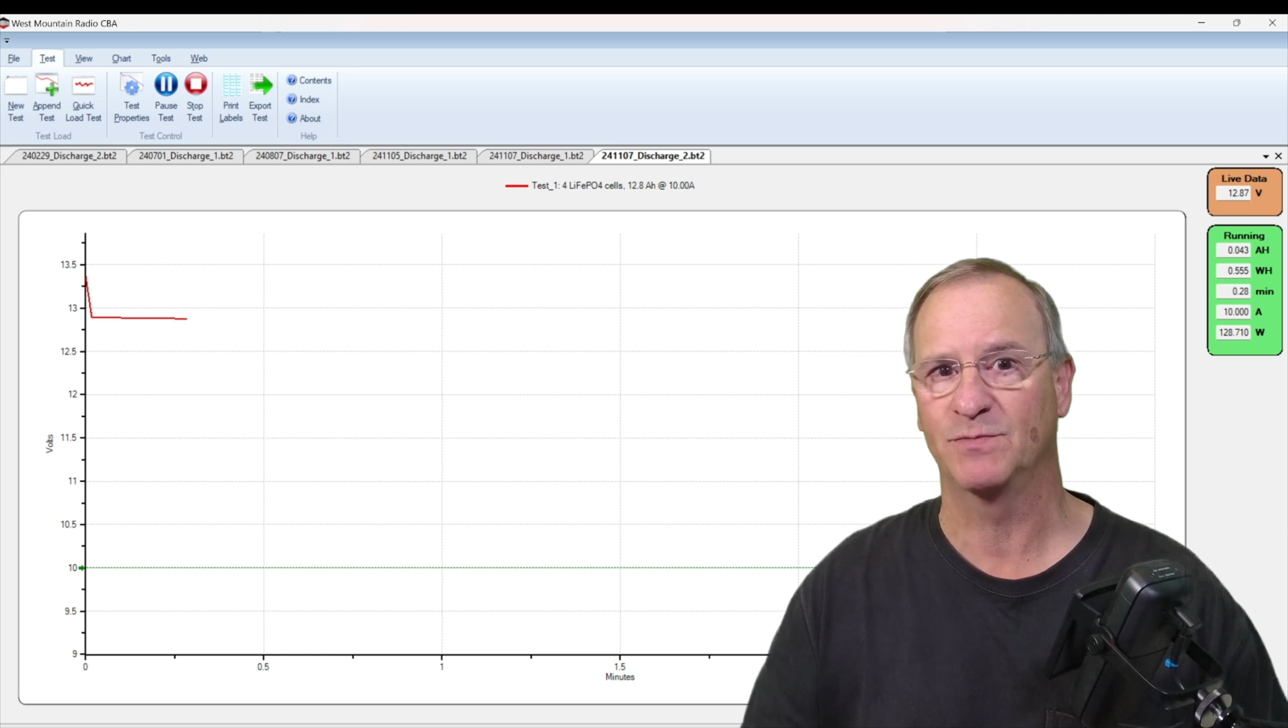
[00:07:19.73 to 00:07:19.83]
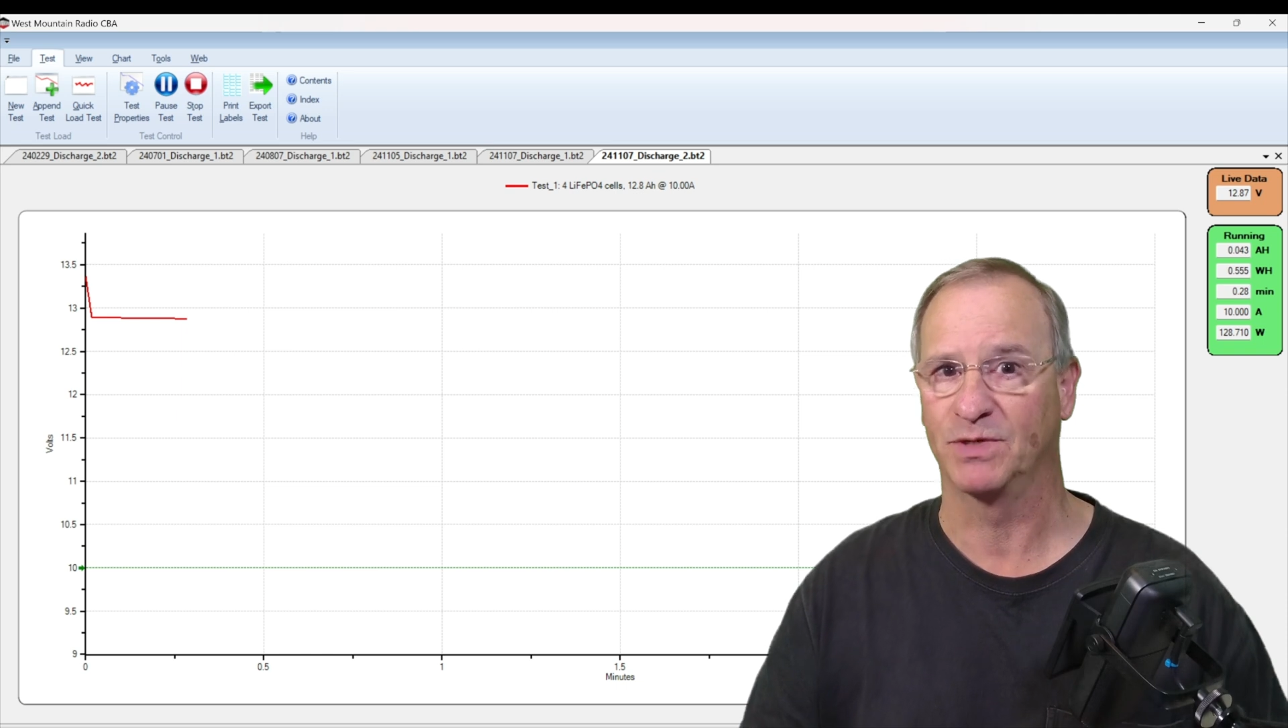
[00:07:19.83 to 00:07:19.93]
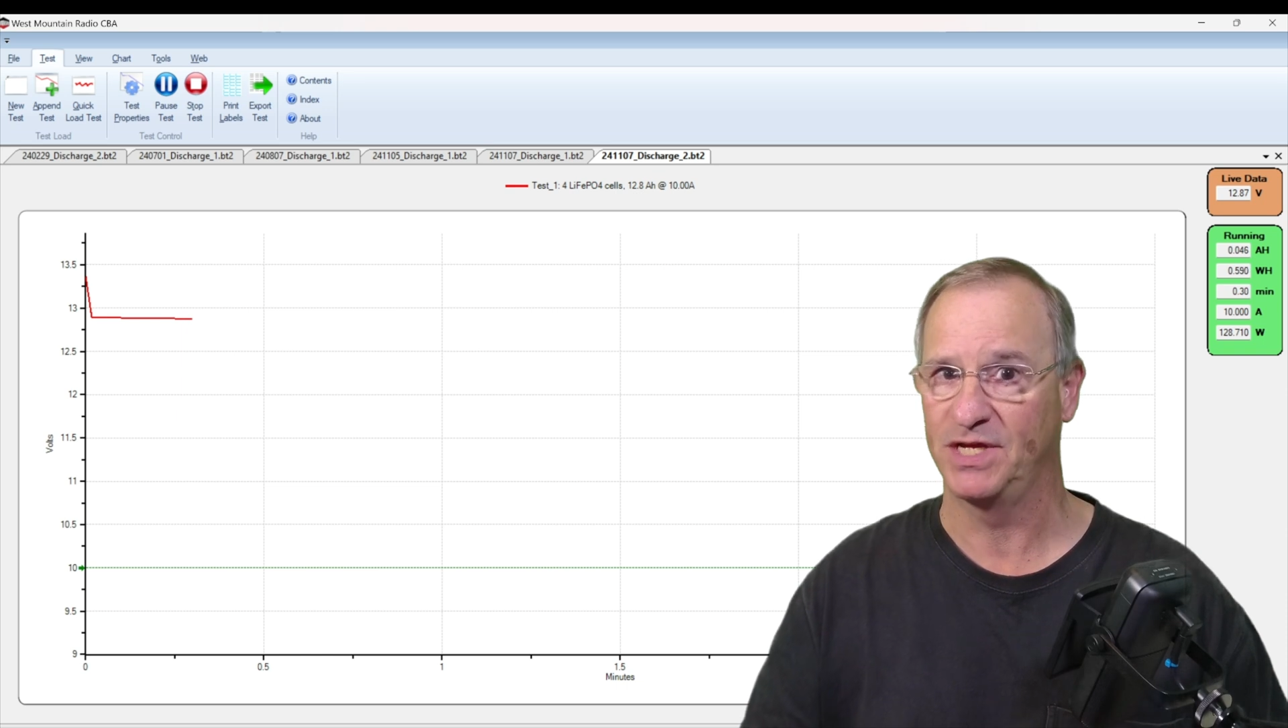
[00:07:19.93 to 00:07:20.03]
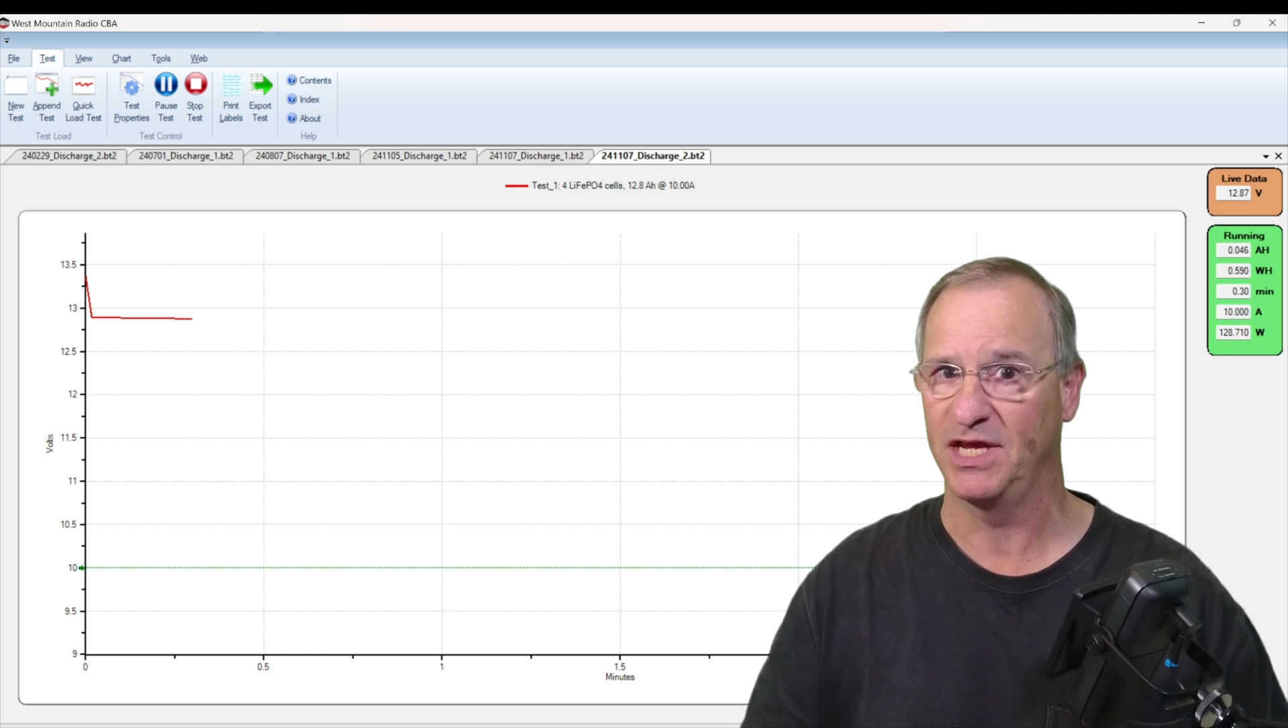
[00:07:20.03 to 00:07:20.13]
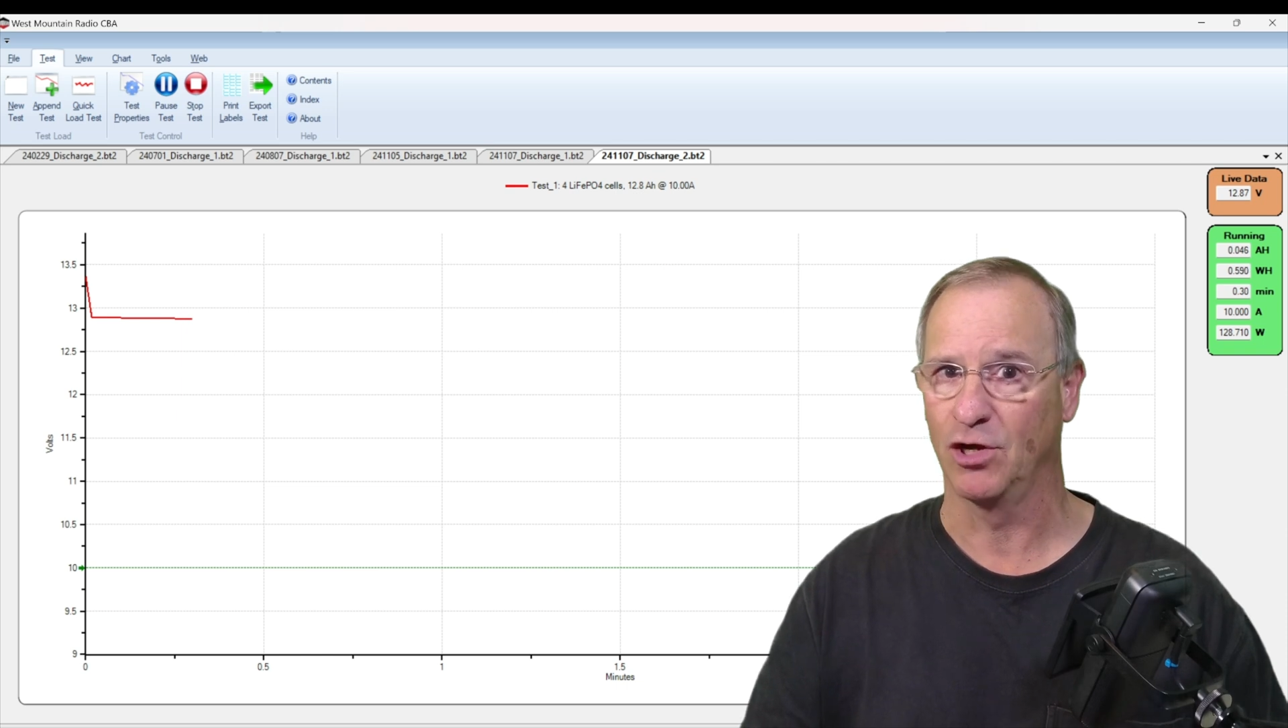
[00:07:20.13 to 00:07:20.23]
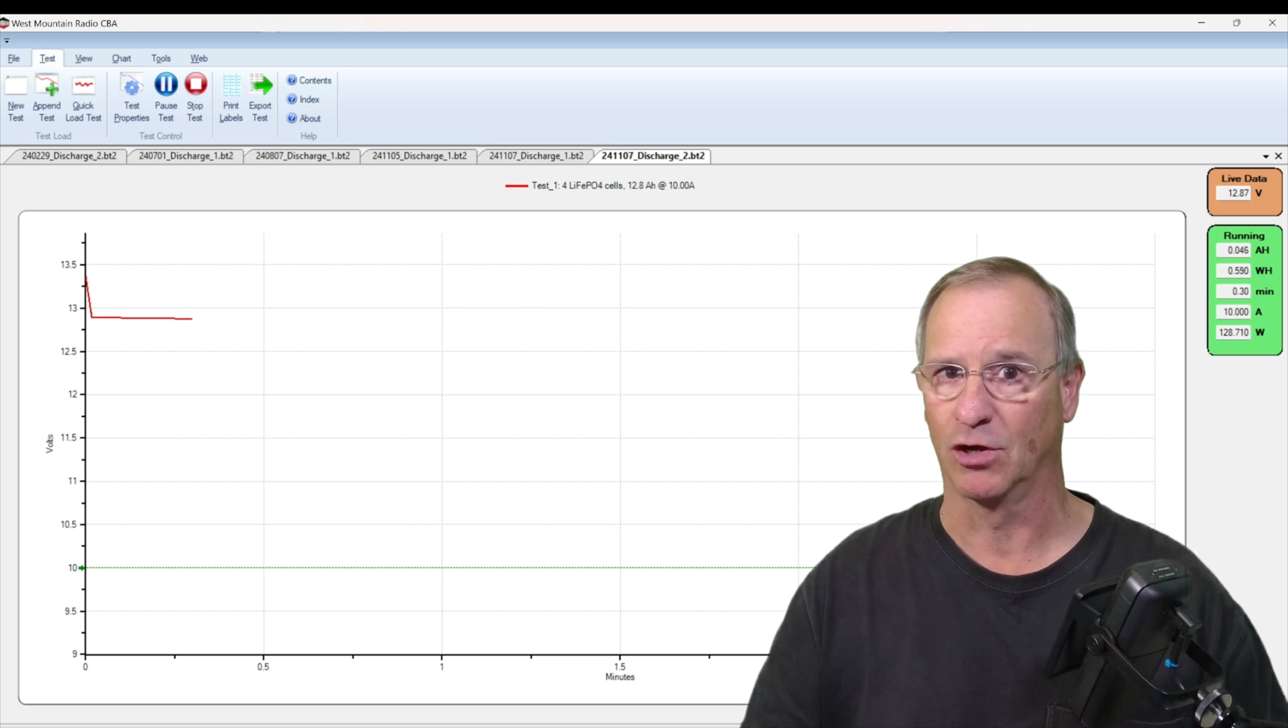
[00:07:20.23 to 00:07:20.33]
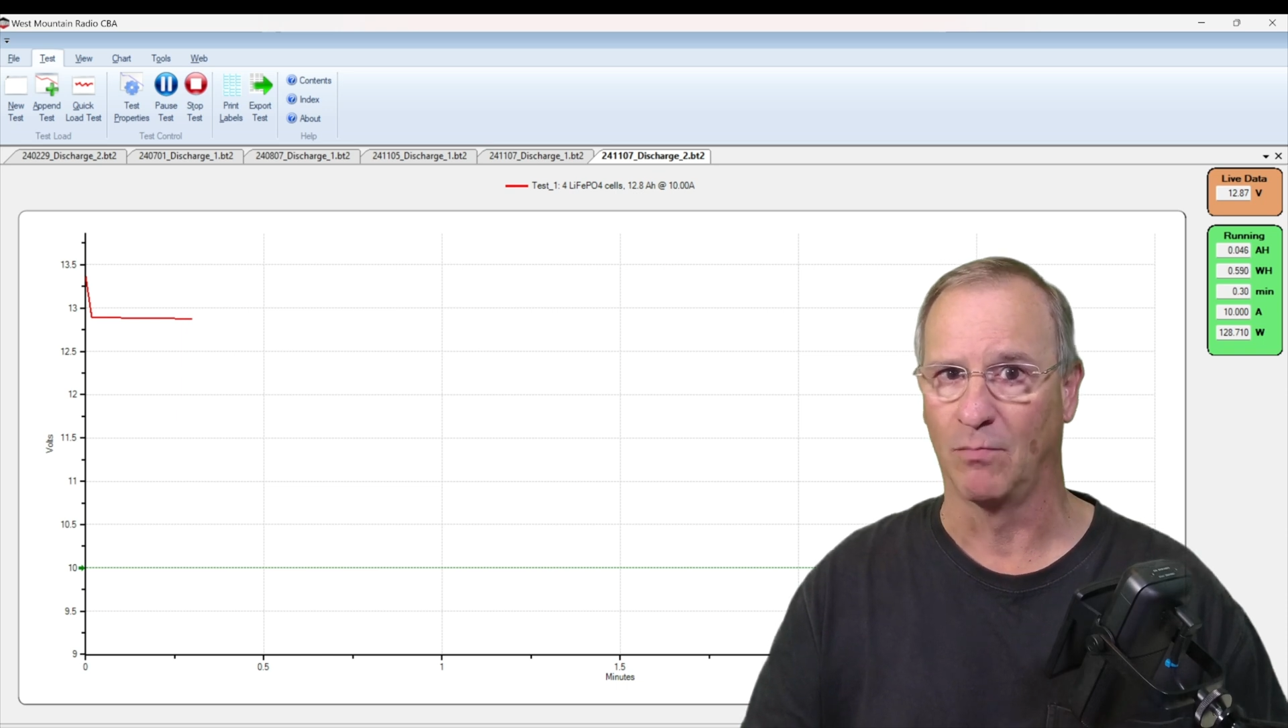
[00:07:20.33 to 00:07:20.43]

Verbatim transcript: particular